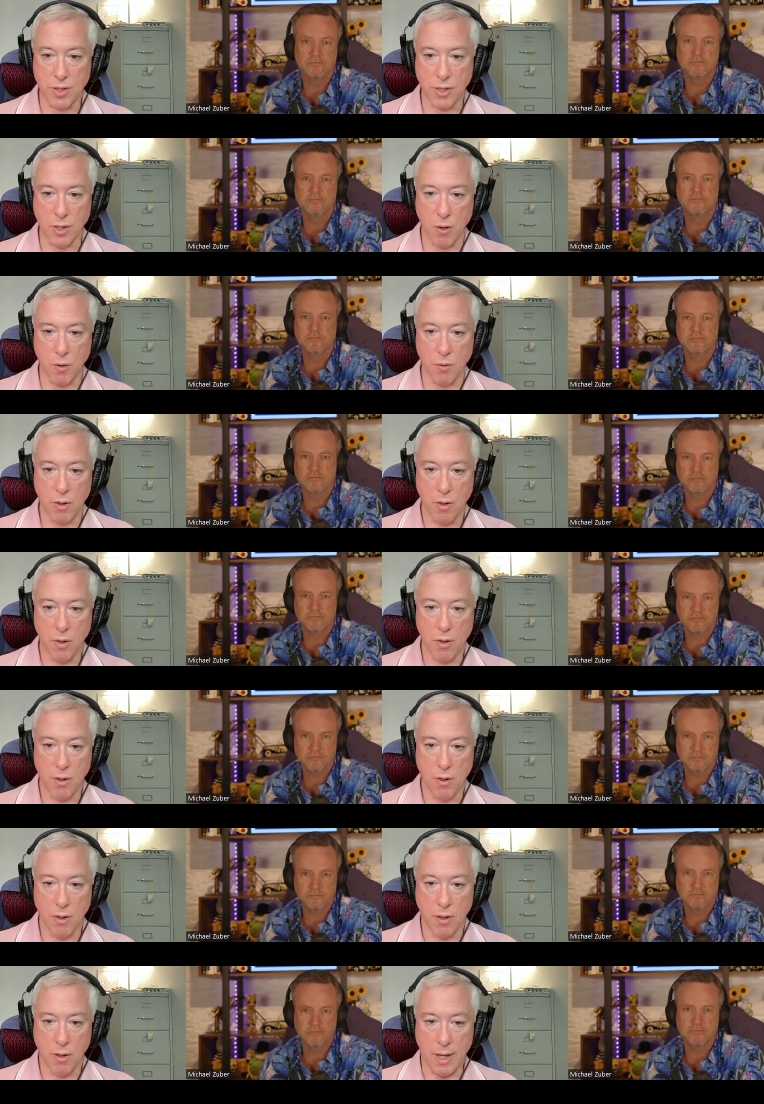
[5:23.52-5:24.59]
Speaker 1: So
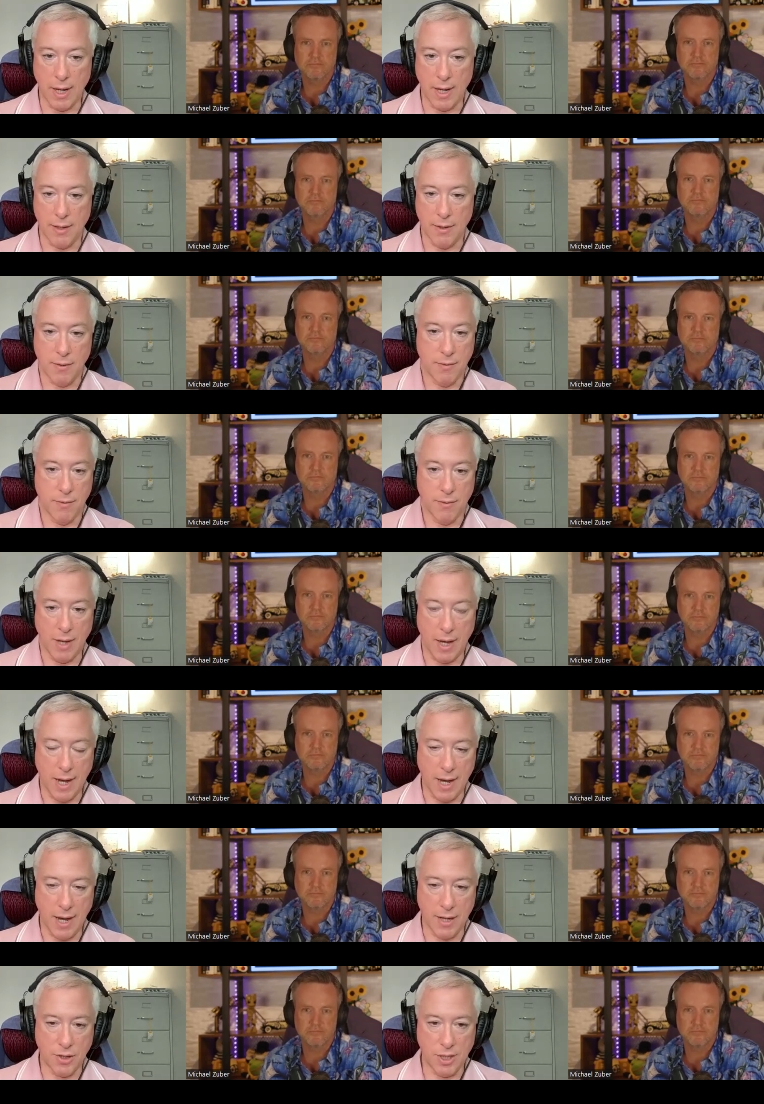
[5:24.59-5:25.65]

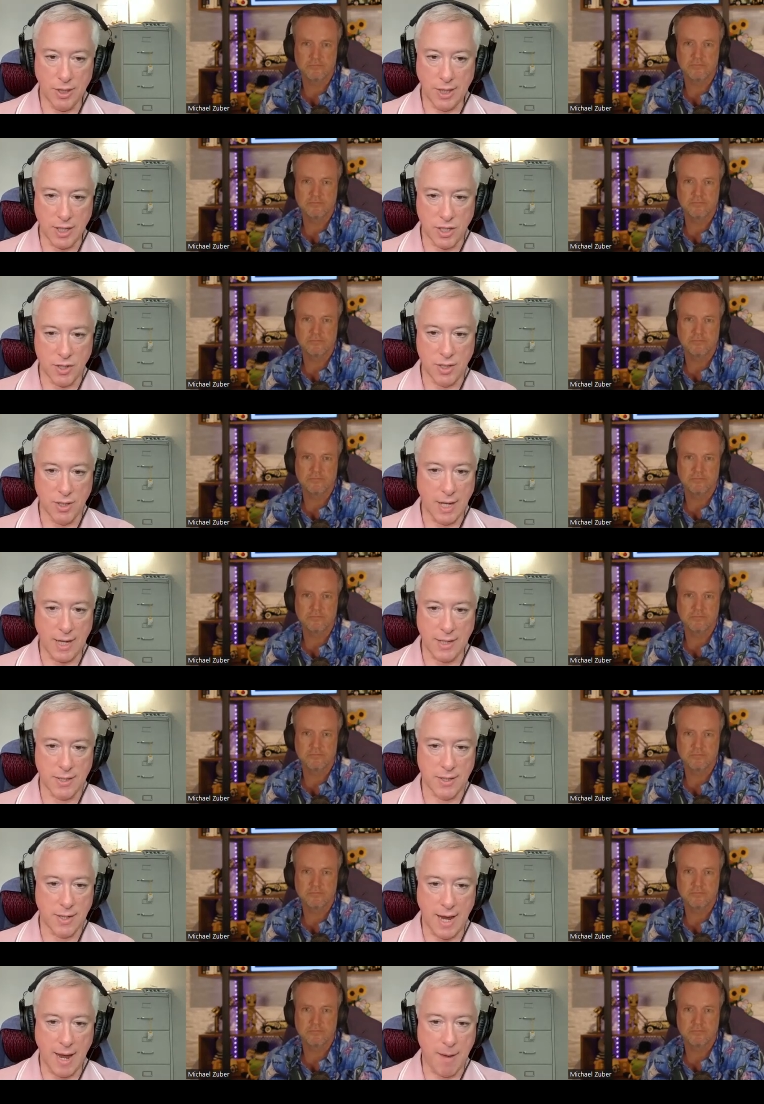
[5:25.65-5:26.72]
I think that's
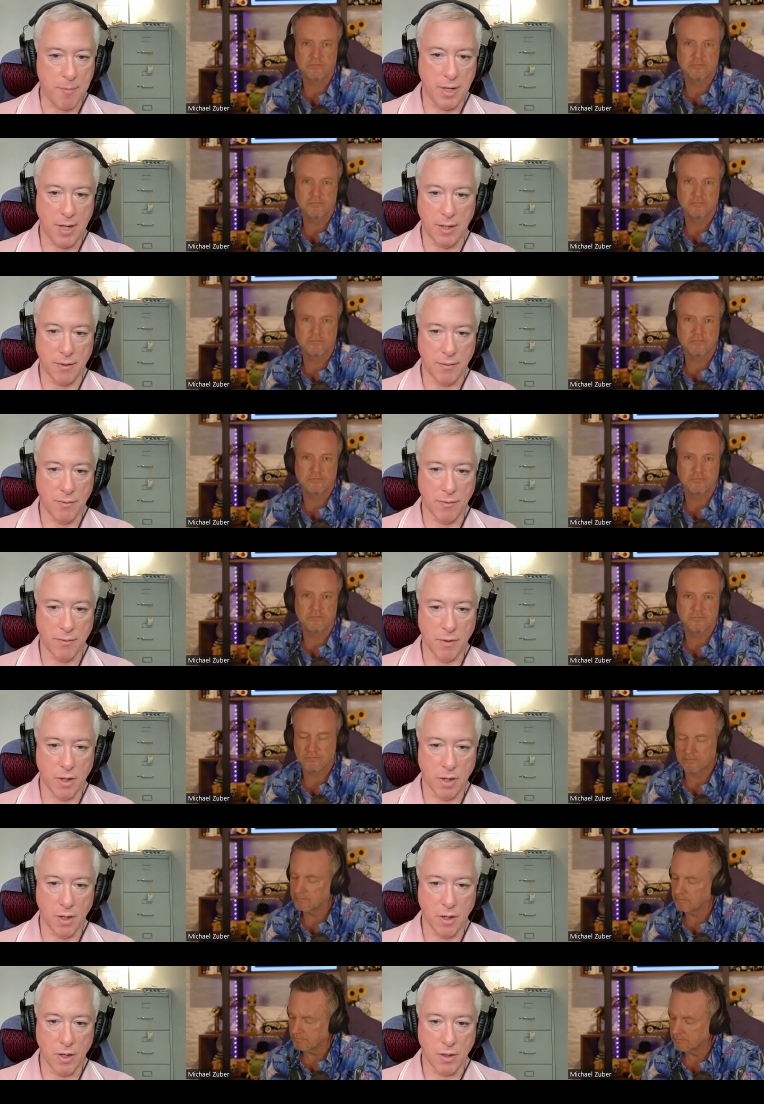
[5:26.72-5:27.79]
happening
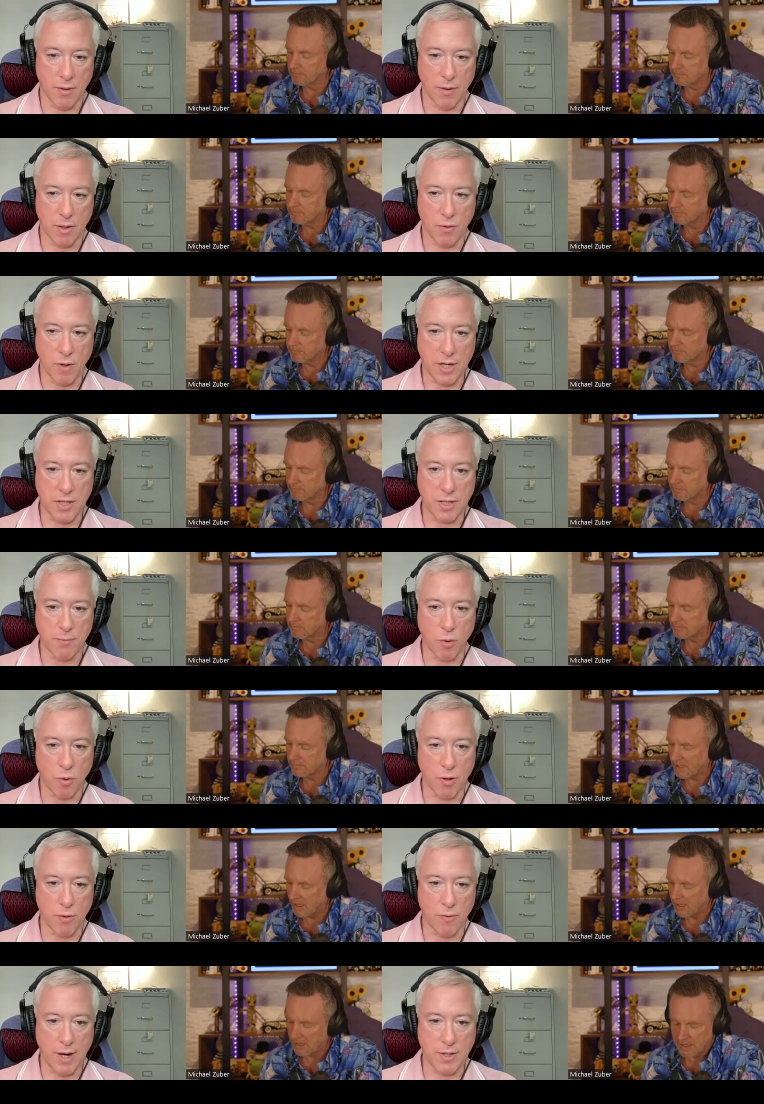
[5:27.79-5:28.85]
across the
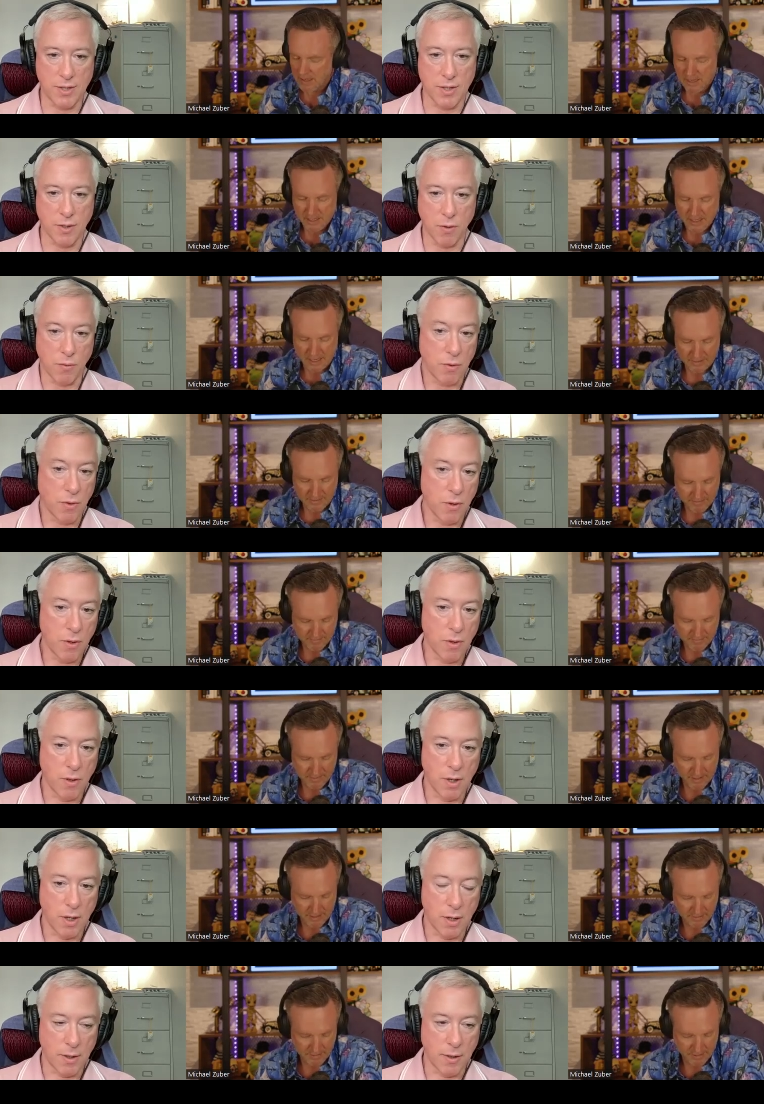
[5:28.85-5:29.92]
board, right? So
Speaker 2: yeah,
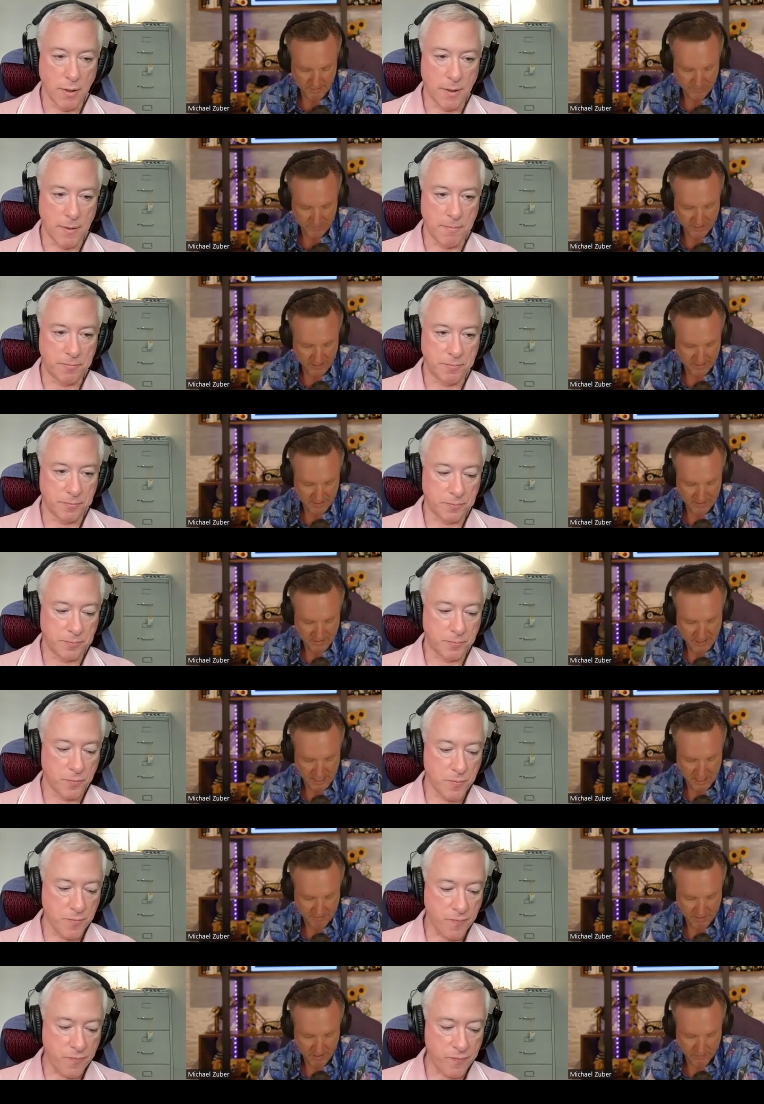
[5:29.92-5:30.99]
the other thing I think
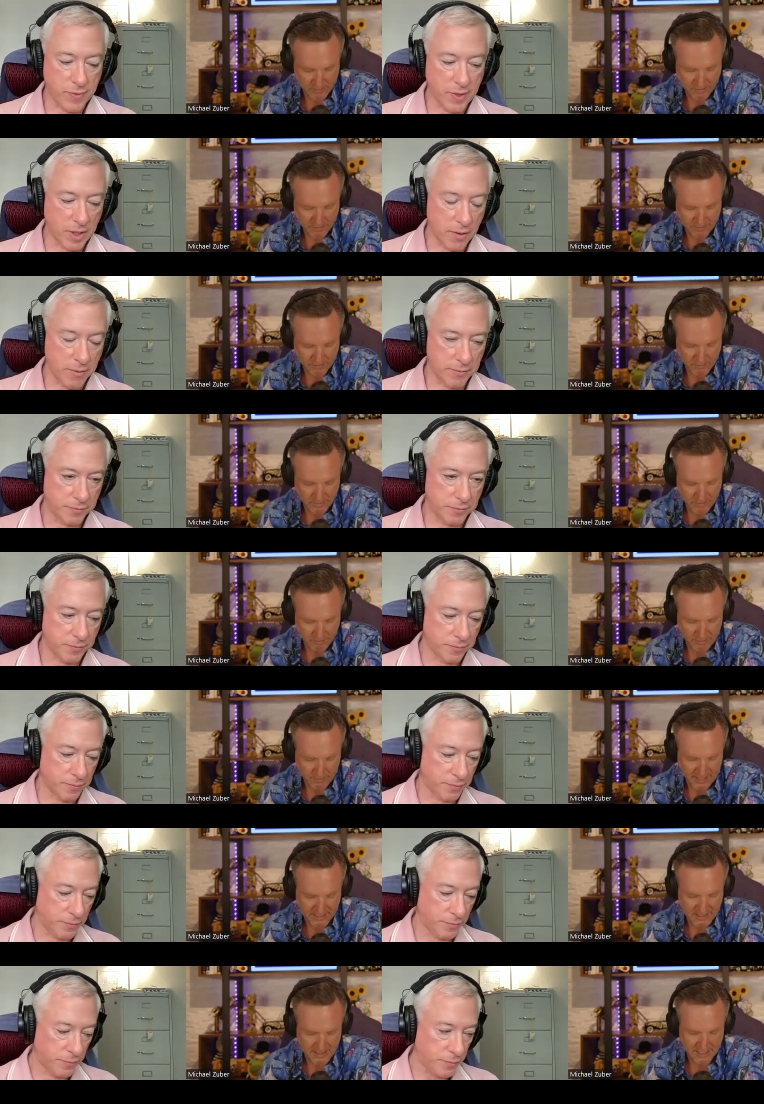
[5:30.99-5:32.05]
is happening with
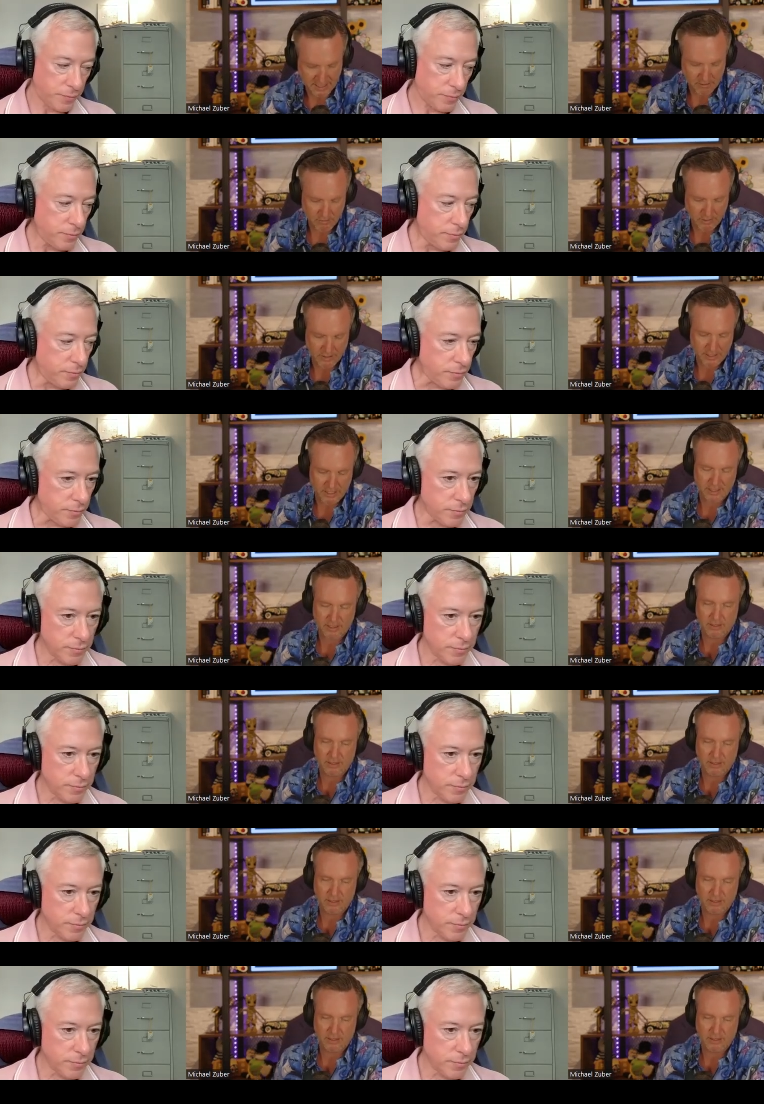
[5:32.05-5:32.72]
banks, not only